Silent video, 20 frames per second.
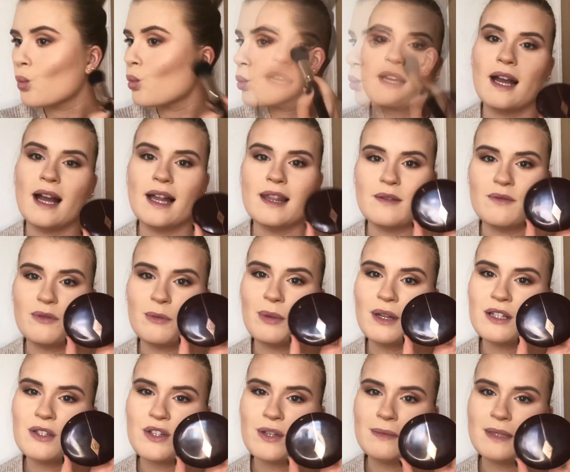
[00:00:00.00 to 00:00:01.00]
And then for
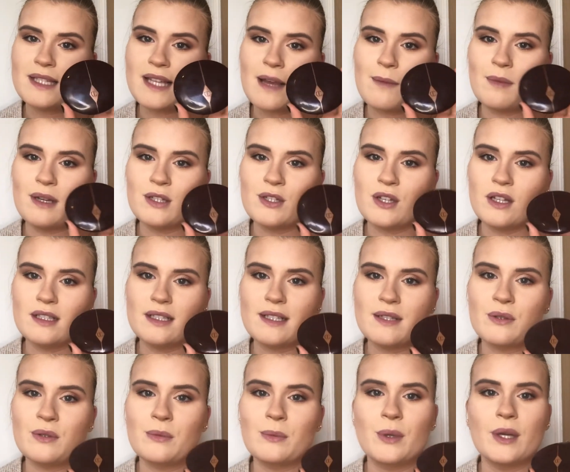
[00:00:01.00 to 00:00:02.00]
blusher, I'm going to take my Charlotte
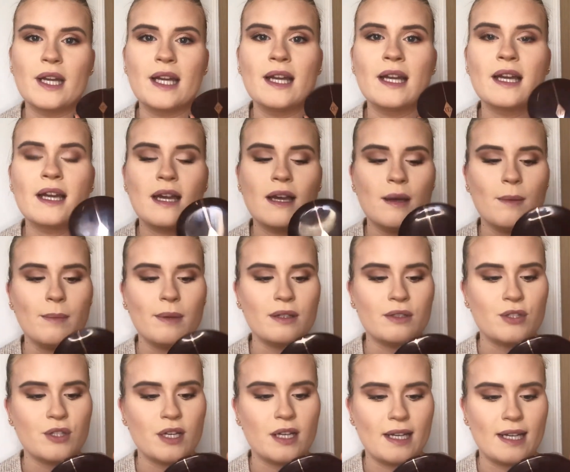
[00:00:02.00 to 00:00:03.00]
Tilbury
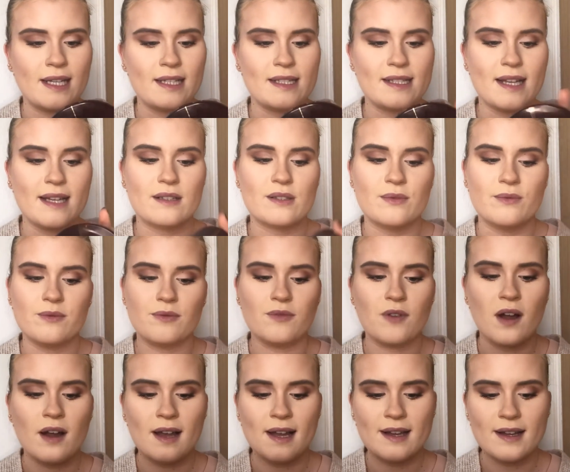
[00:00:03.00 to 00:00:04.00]
blusher in Sex on
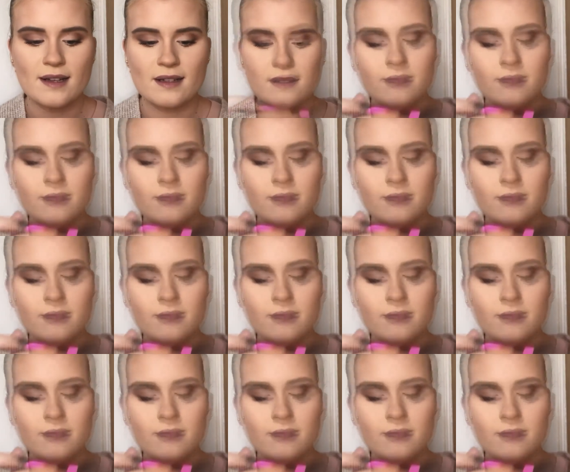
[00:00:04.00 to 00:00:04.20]
Fire.